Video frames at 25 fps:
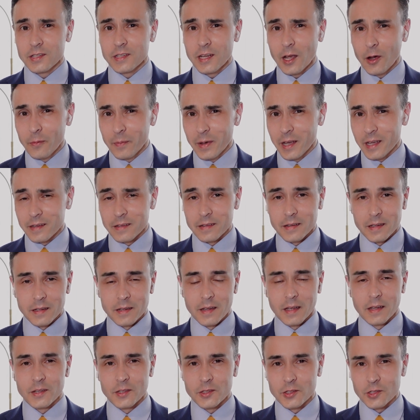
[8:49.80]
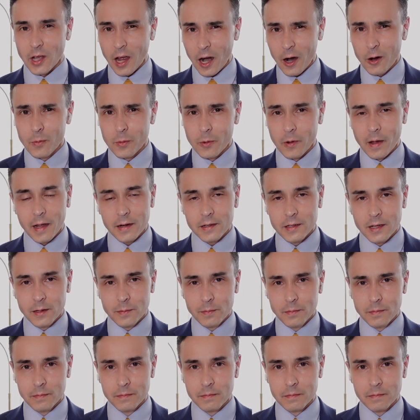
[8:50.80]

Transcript: stalemate a, a desirable outcome?